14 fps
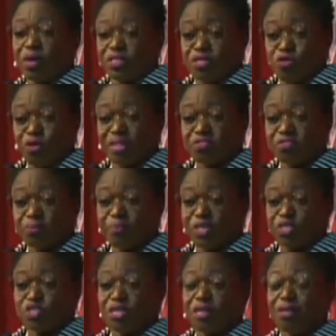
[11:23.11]

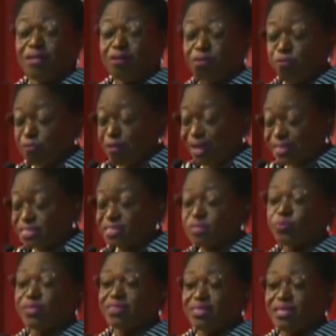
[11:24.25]
Transformation rests
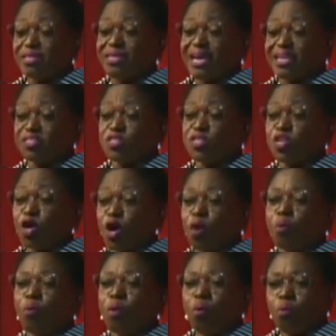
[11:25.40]
within that
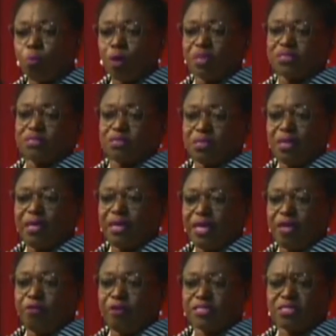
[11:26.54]
now what
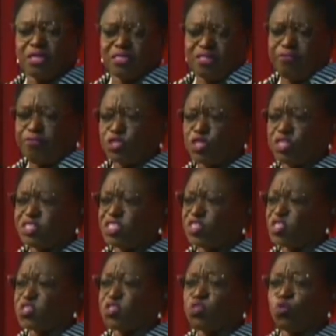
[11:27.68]
area. It's not sufficient to just
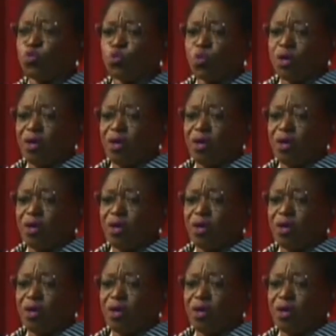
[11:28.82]
know.